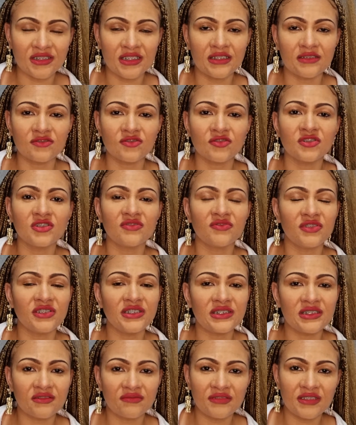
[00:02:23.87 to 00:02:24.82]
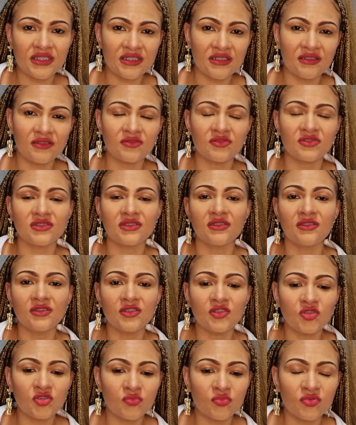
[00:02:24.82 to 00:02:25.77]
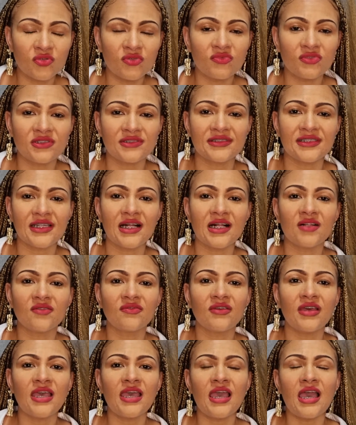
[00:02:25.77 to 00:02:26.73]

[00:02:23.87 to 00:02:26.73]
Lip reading: And so it's very difficult. You still need to prove yourself.